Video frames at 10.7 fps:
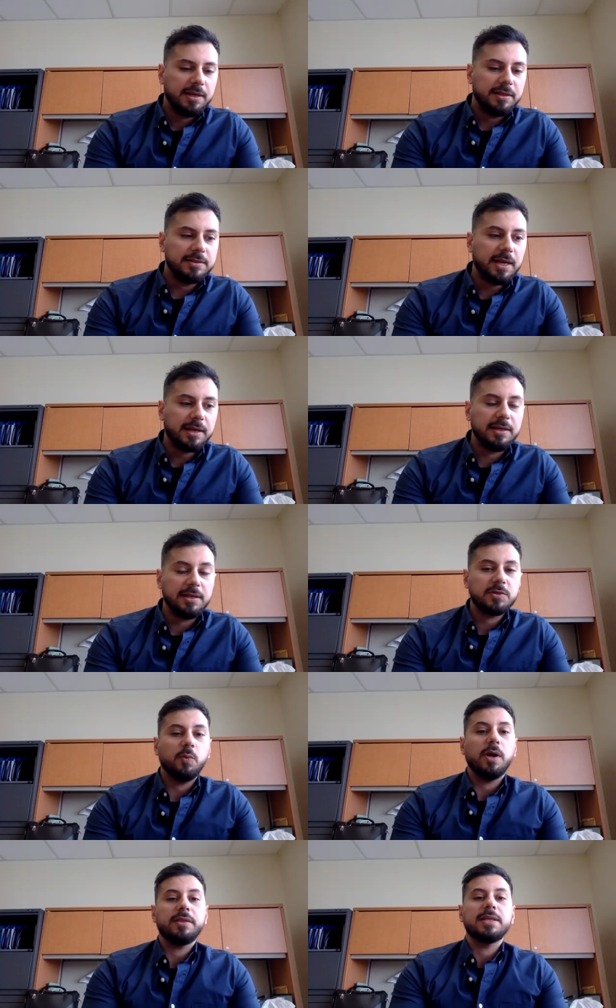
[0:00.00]
The second is,
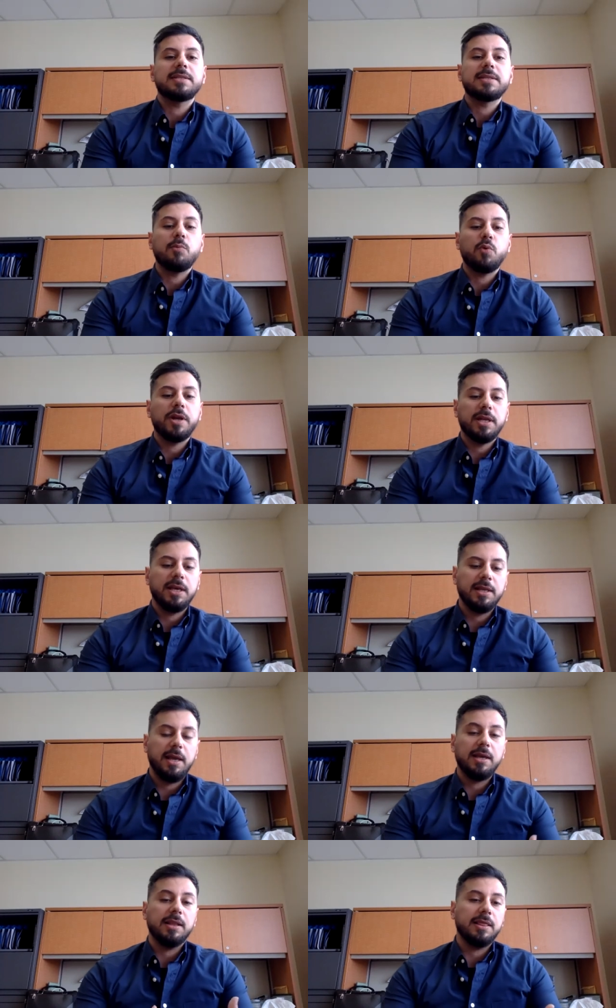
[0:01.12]
well, does someone in
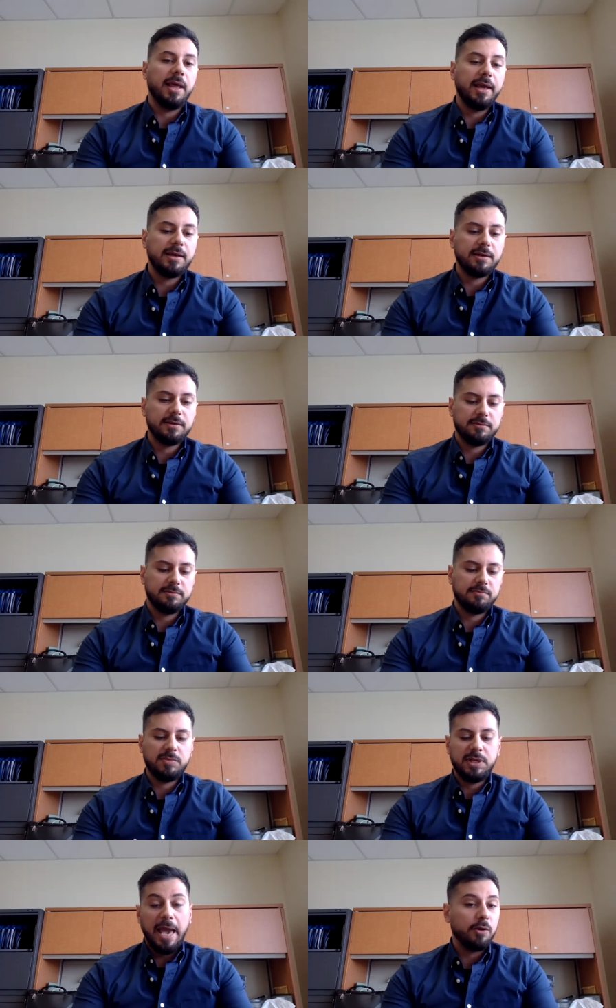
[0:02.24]
a like
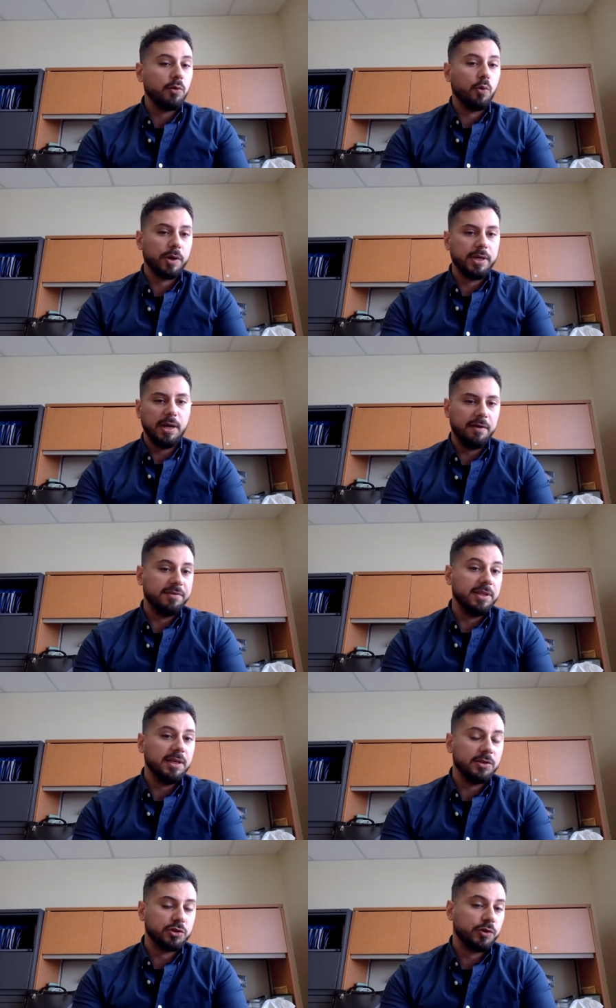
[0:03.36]
category of the
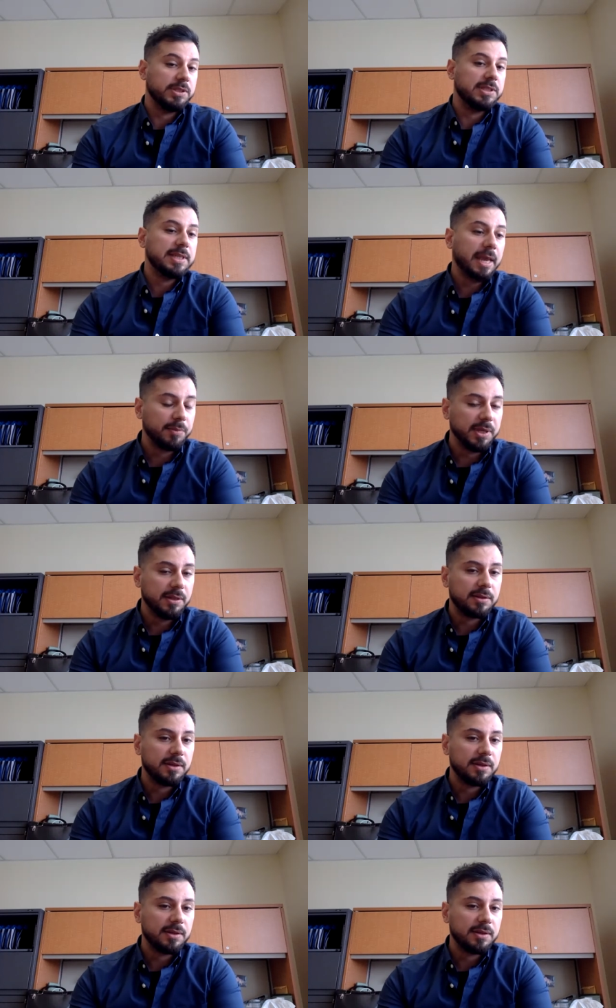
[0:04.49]
insurance segment,